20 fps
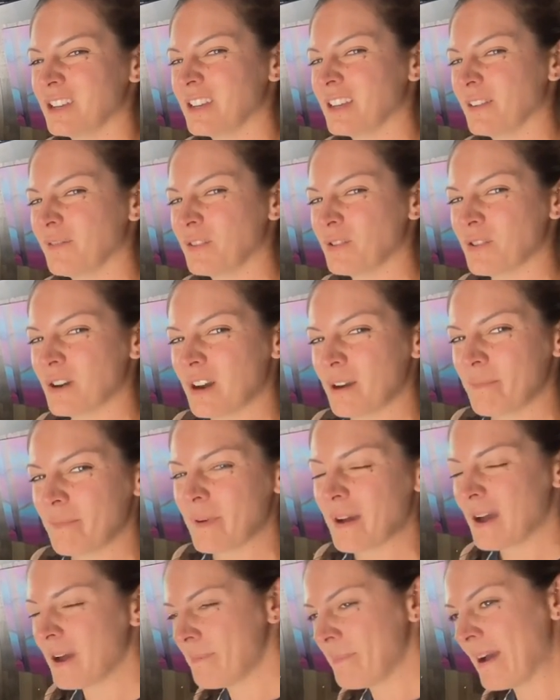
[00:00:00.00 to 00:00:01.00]
if you were
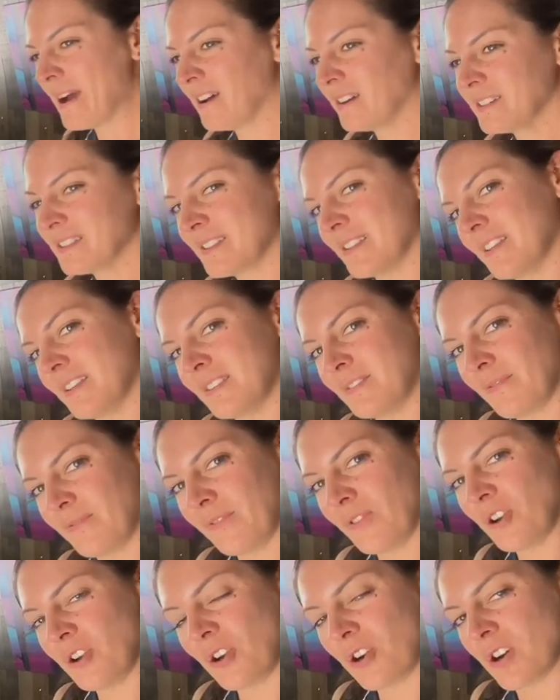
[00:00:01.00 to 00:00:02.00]
about six
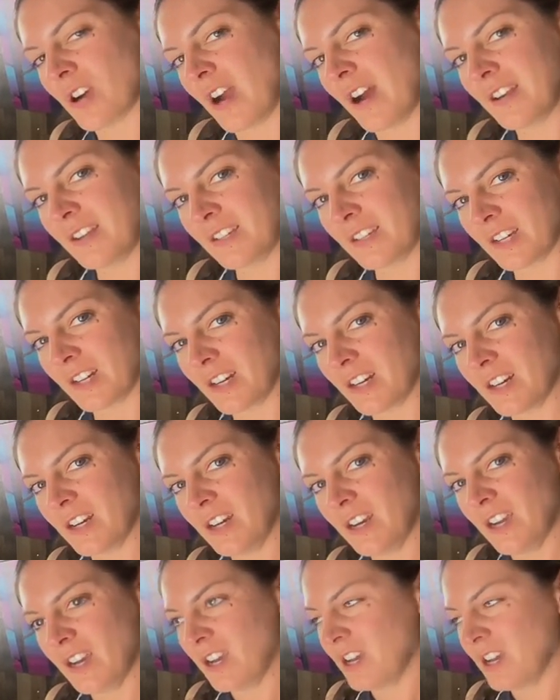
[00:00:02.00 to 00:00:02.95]
foot or under,